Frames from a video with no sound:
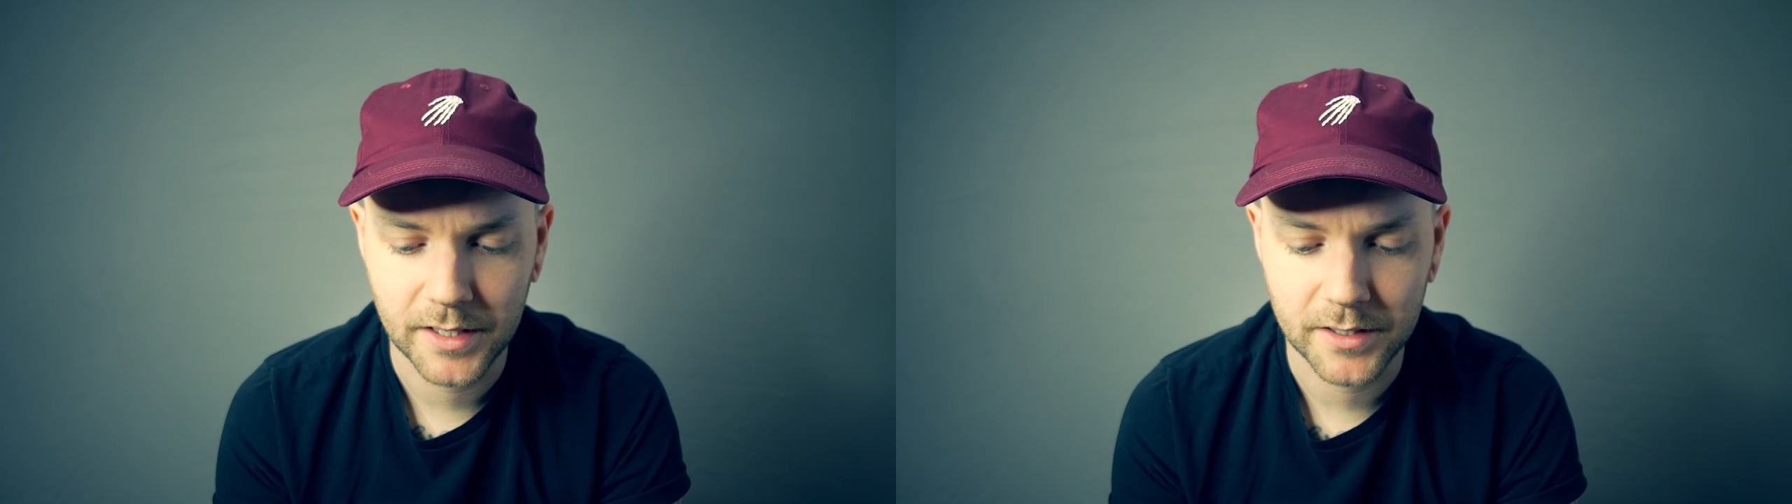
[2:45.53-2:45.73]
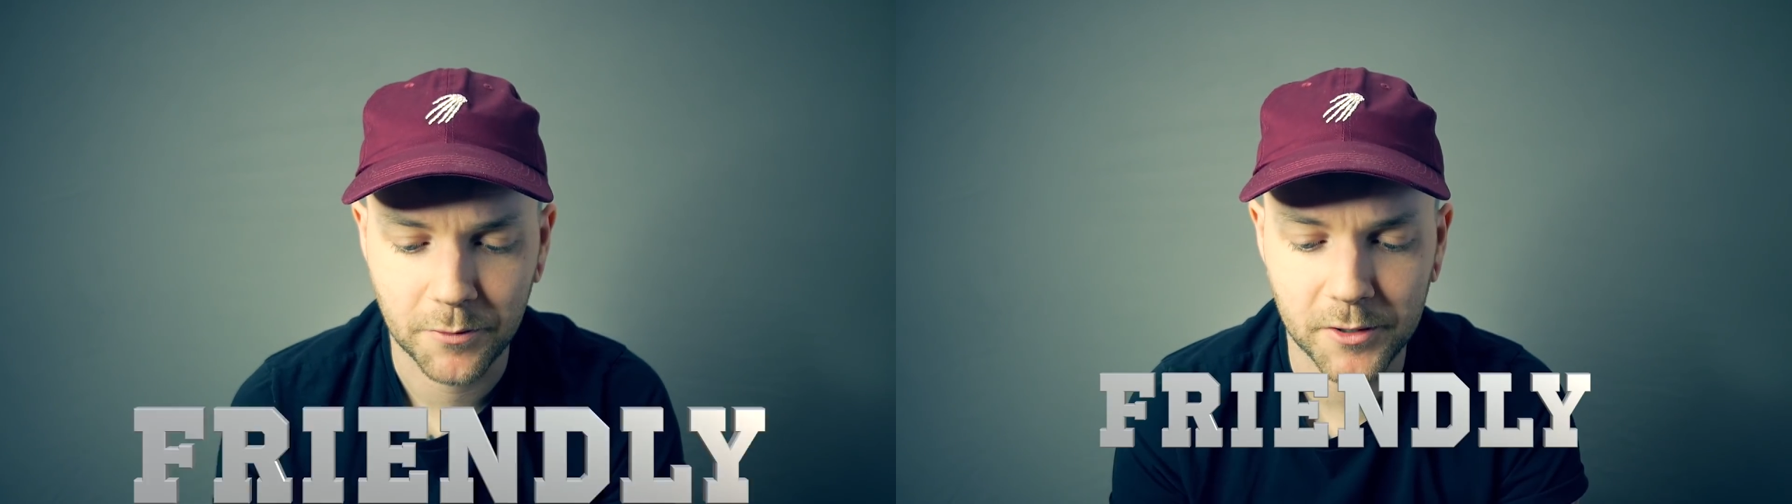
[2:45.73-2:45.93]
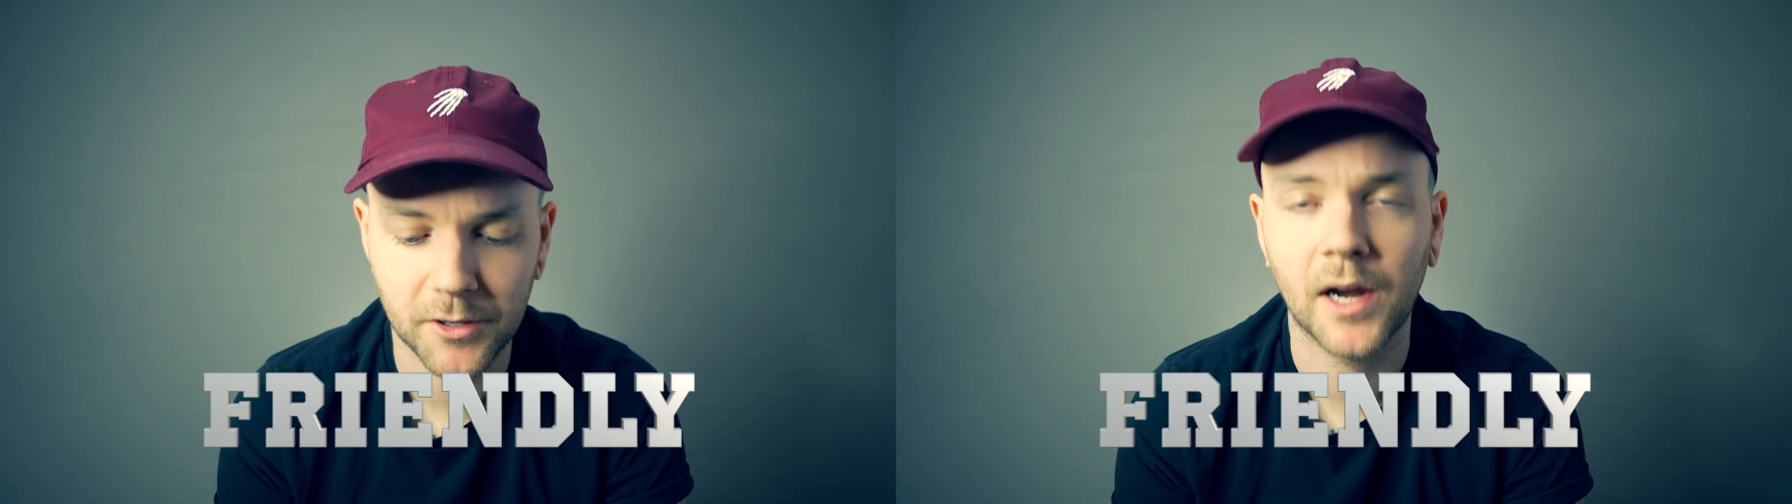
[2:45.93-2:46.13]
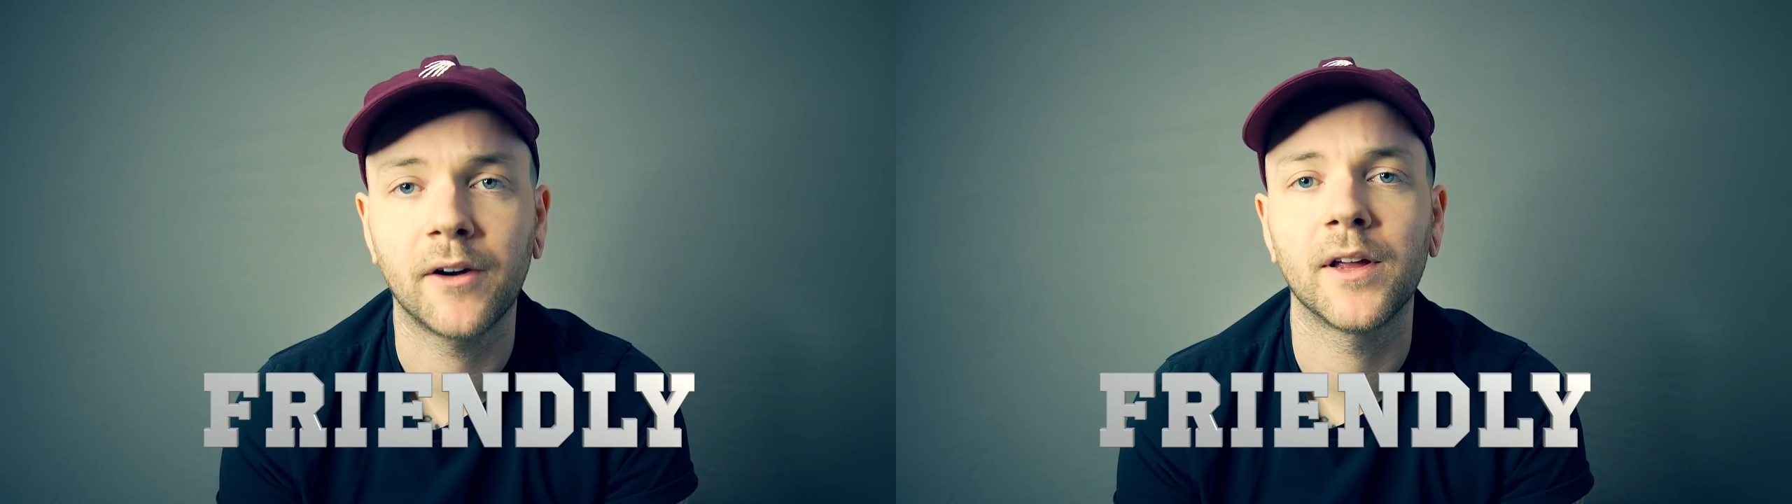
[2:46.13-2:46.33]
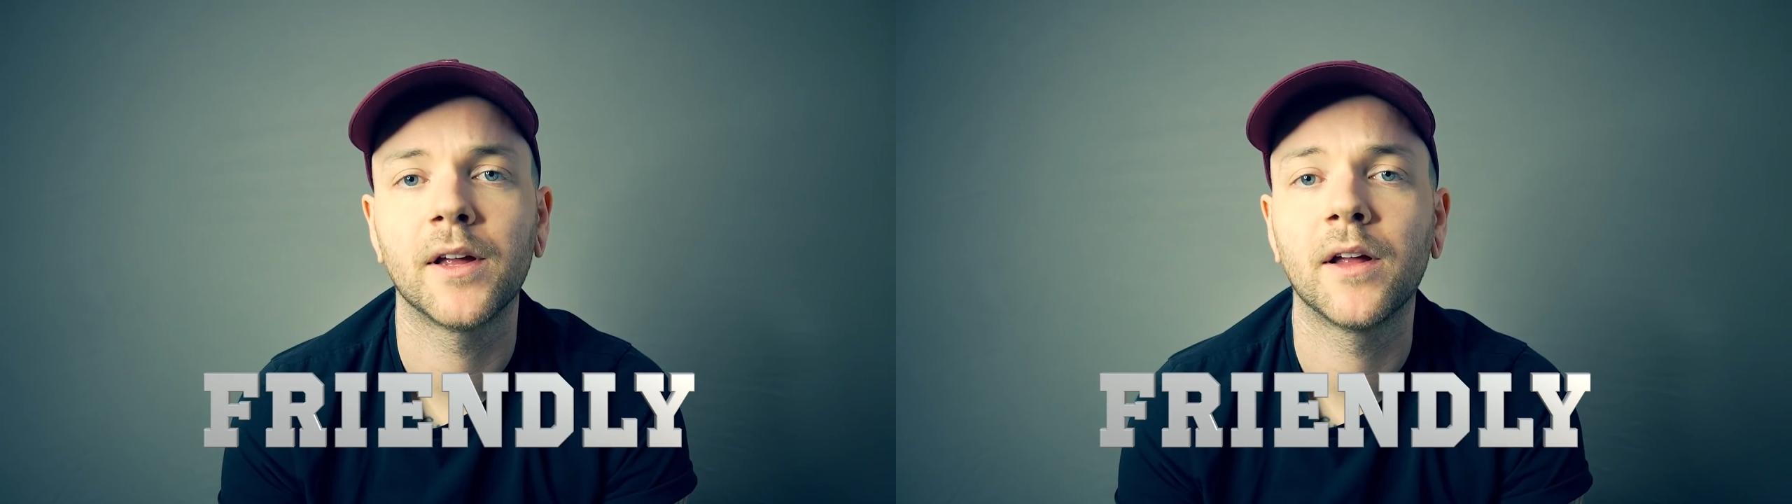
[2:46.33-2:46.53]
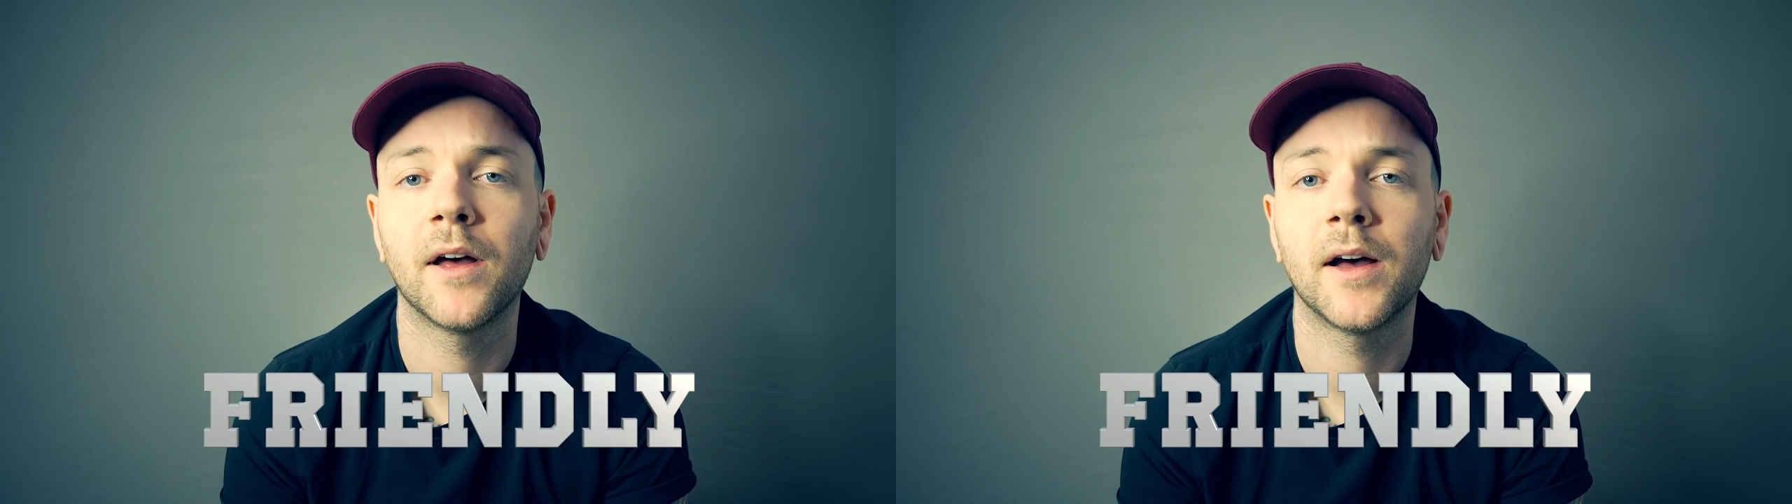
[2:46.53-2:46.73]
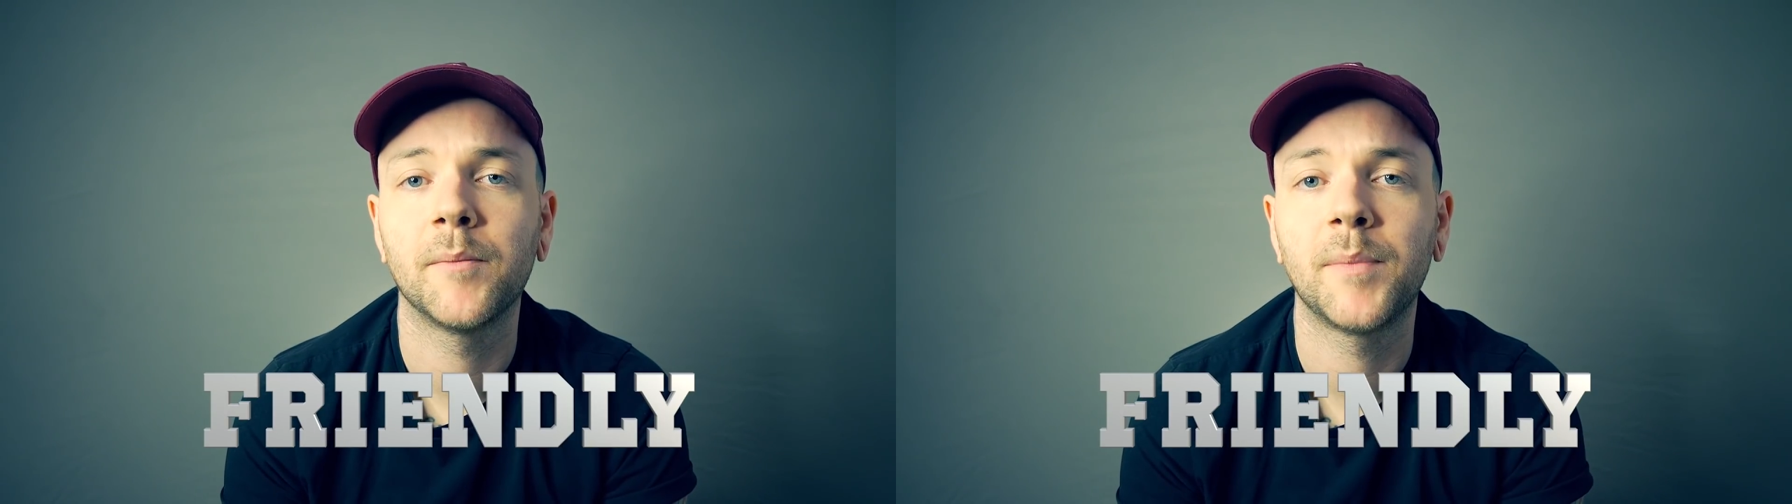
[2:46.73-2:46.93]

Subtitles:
is when you carry a